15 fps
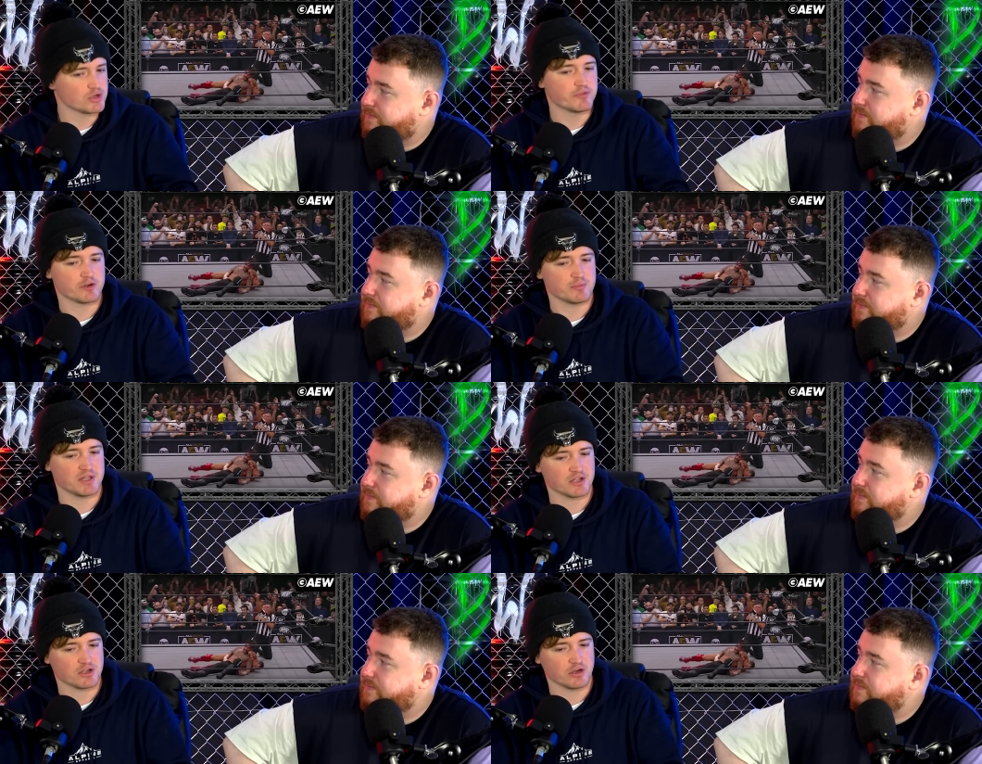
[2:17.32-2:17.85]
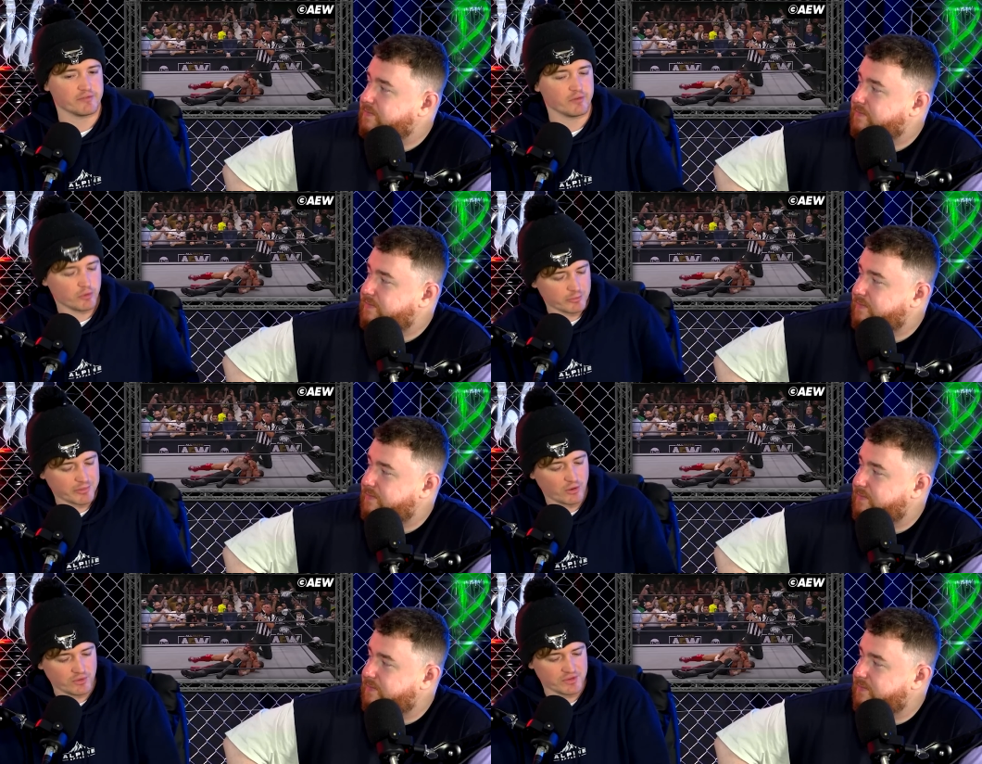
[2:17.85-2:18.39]
Speaker 1: over to make the cover, what
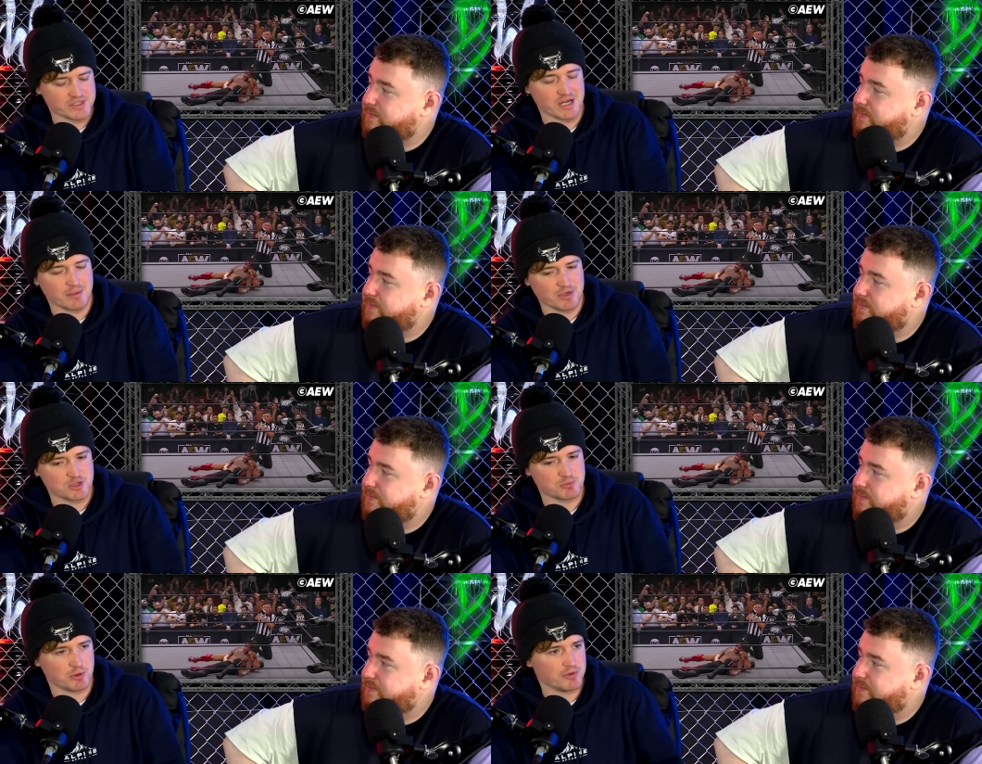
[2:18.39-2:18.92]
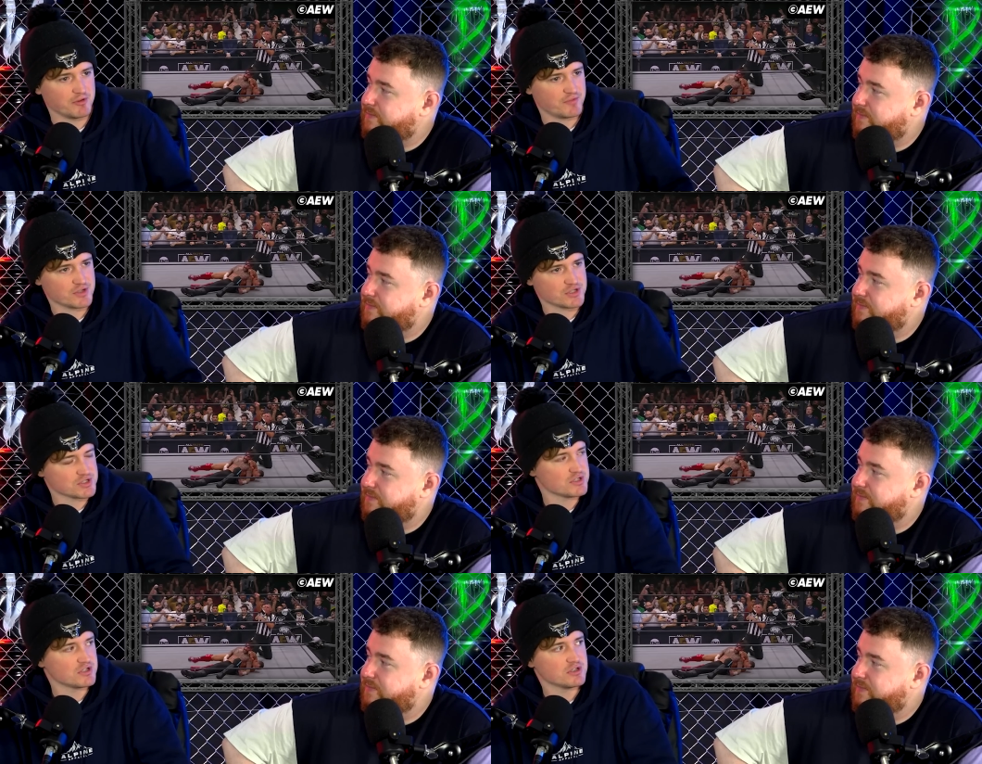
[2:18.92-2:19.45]
about all the damage Bobby Fish
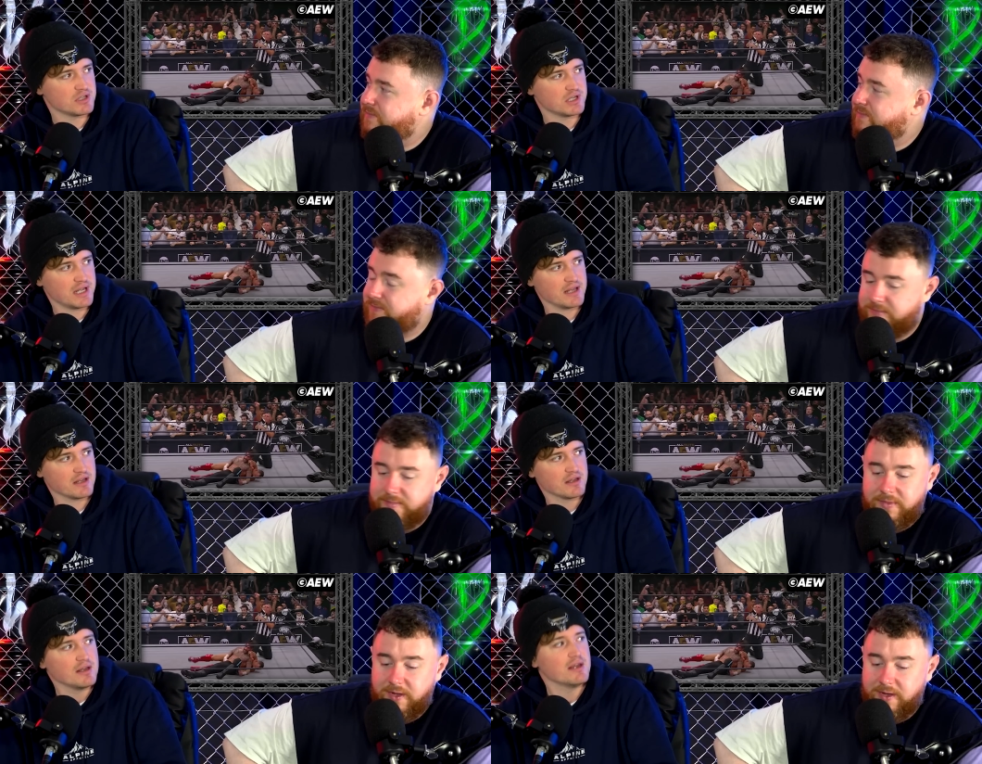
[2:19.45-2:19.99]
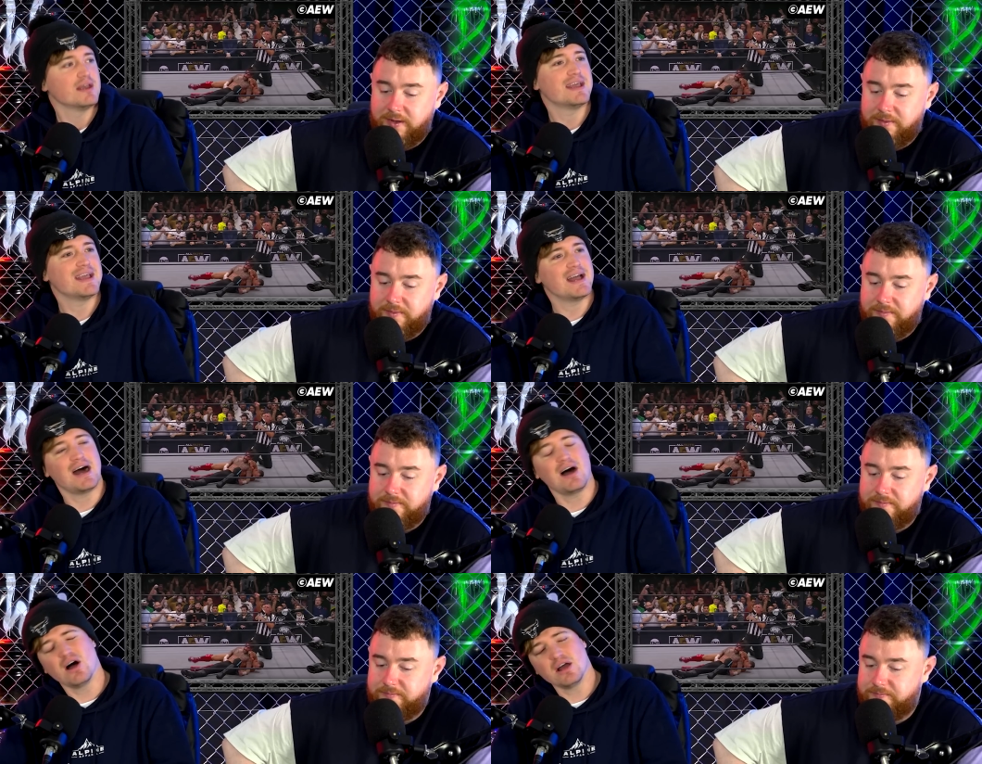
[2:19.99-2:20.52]
has done to the leg? Yeah,
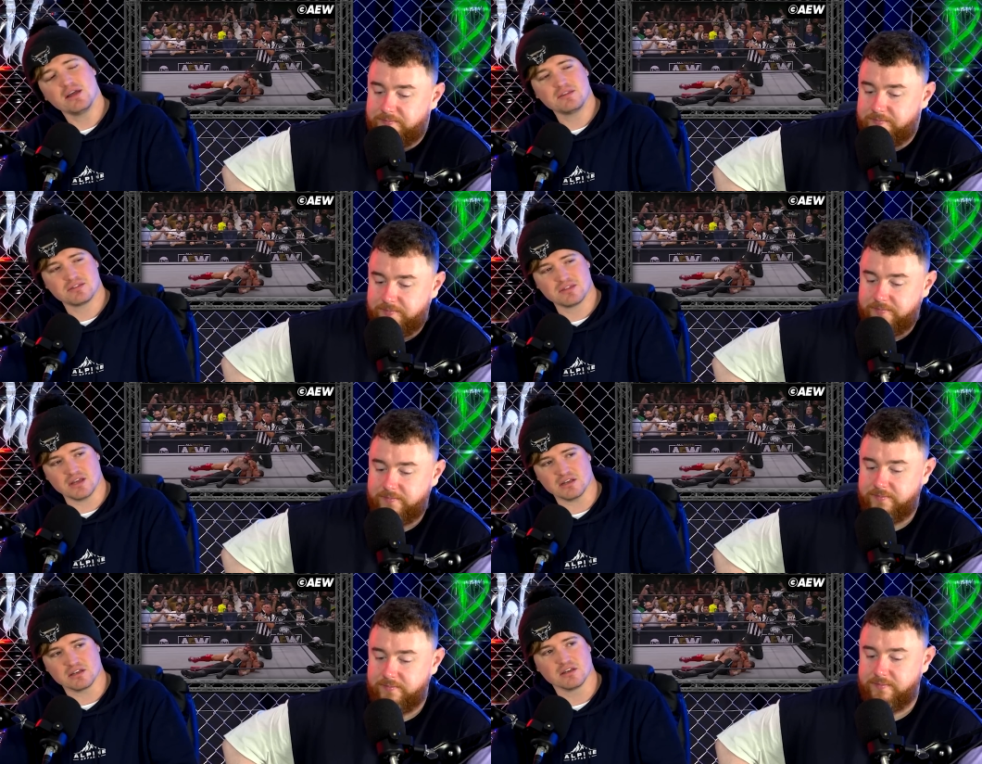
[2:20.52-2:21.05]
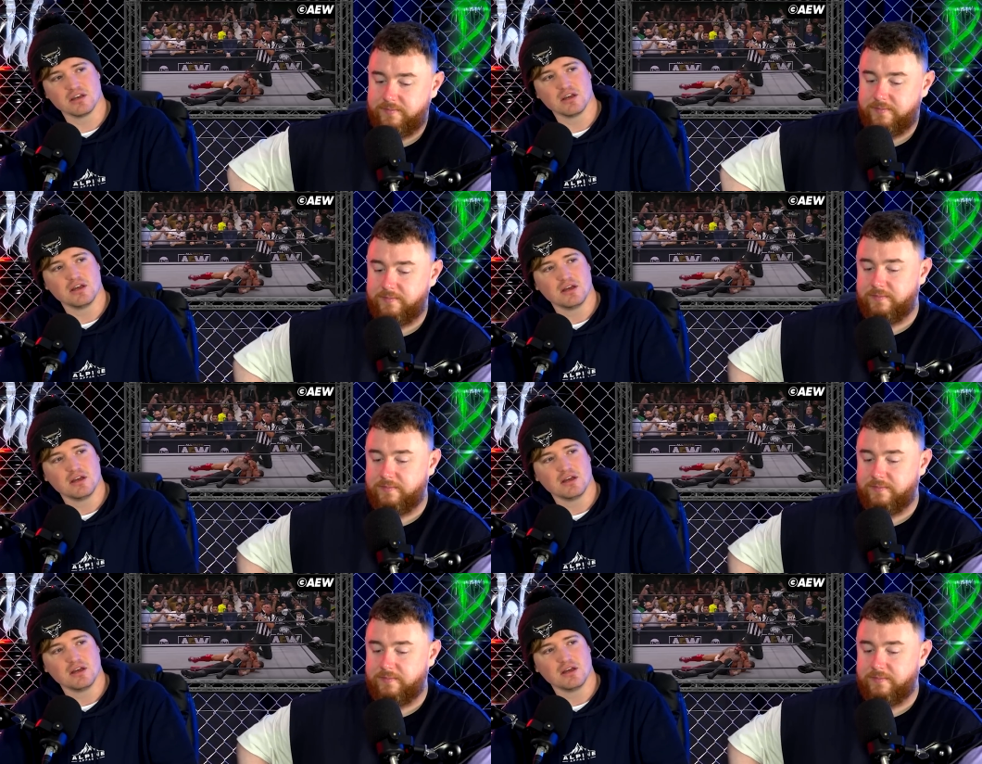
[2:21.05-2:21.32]
I think